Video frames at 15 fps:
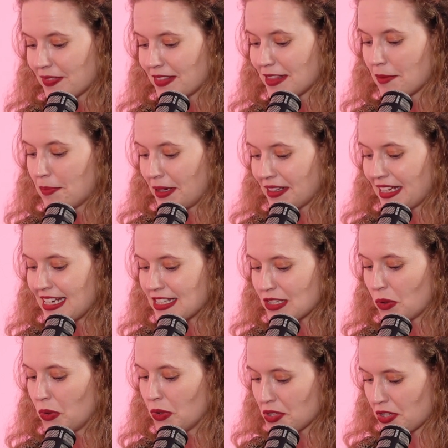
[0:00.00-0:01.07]
The police
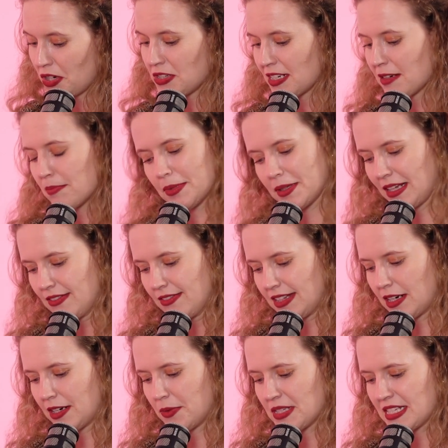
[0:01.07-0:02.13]
also didn't believe
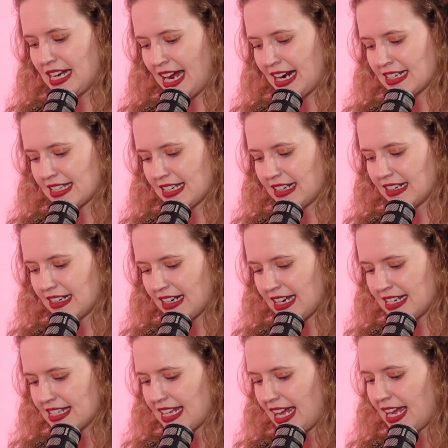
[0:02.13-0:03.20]
that it was an accident,
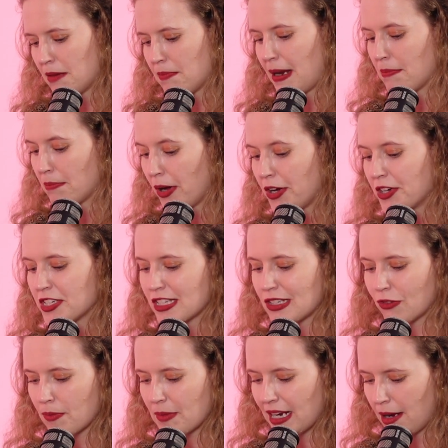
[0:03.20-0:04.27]
as they had been purchased
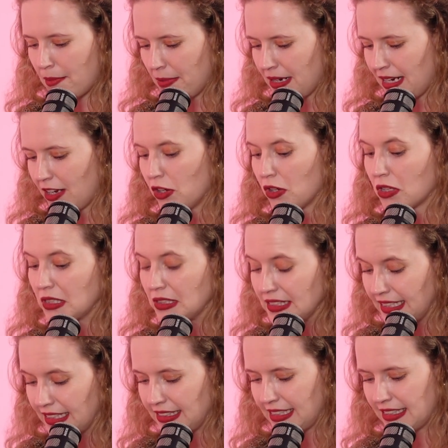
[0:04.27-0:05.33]
from a company who
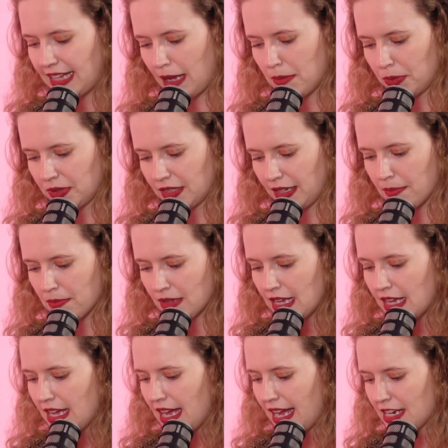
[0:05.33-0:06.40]
clearly labelled them,
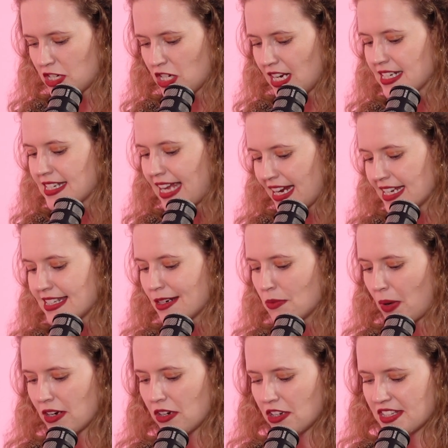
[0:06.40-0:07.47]
and she had tasted
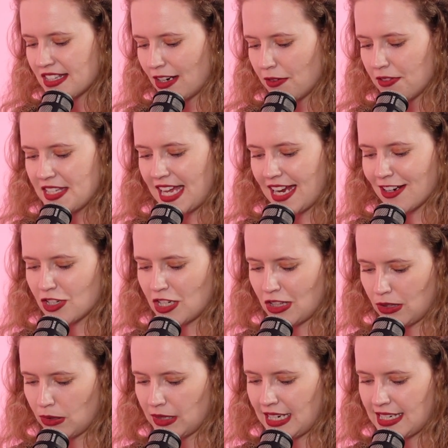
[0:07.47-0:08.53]
one herself, saying she
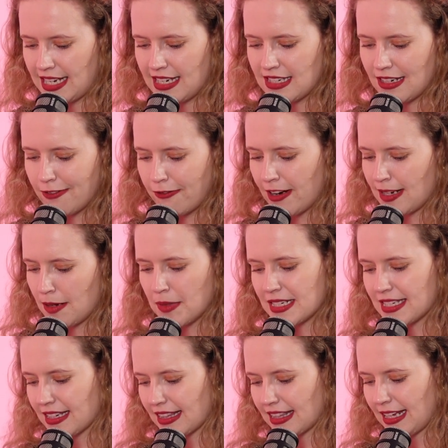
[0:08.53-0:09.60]
thought they tasted funny but
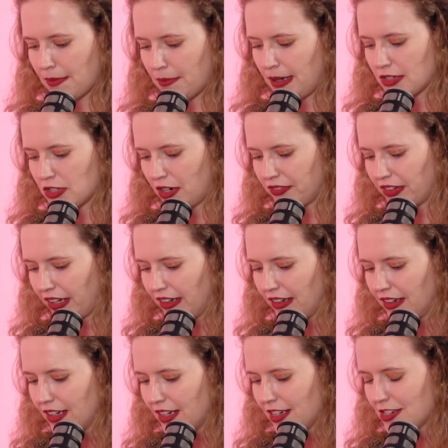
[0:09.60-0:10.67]
didn't think much of it.
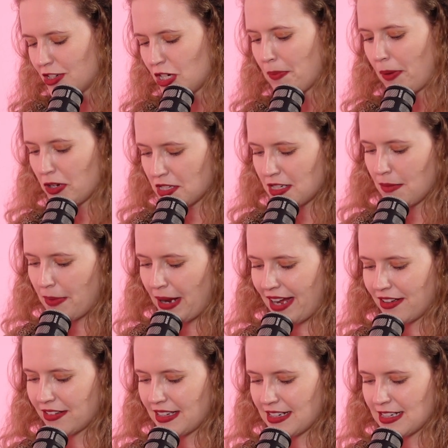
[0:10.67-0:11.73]
She posted
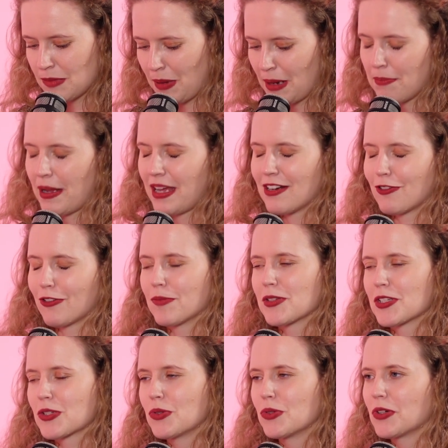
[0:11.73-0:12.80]
bail and has been banned from the
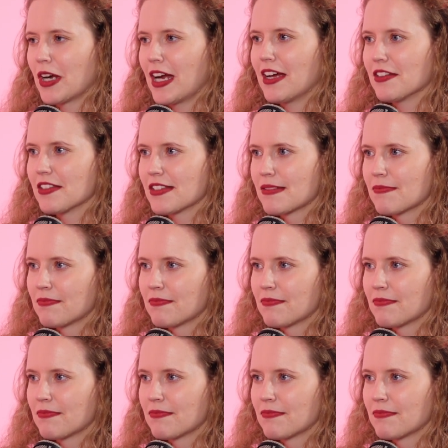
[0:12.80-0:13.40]
school grounds